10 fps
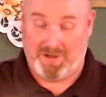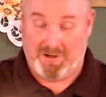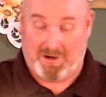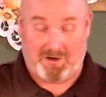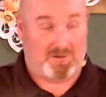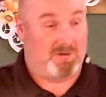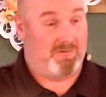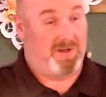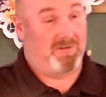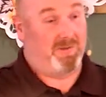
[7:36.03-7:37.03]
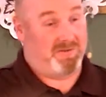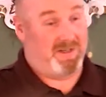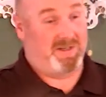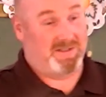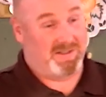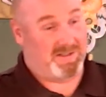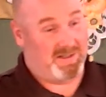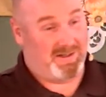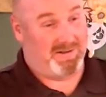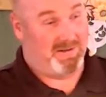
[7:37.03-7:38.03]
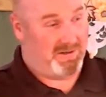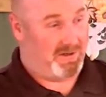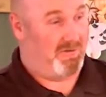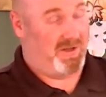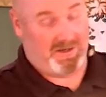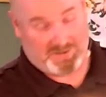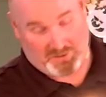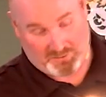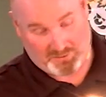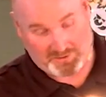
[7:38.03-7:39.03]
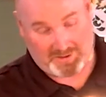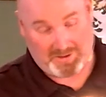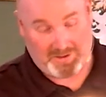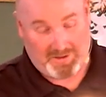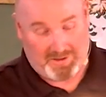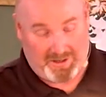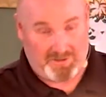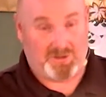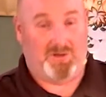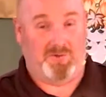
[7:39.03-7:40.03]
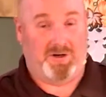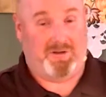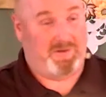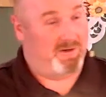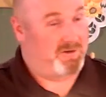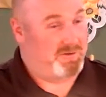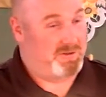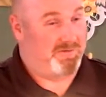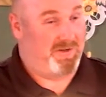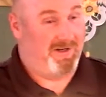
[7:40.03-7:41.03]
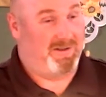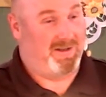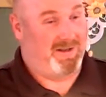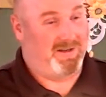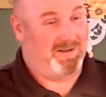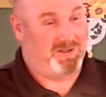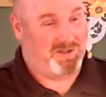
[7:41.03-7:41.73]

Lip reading: Article of Faith 15 and 16, I'll give you that as a homework. And you should read all the Articles of Faith. You should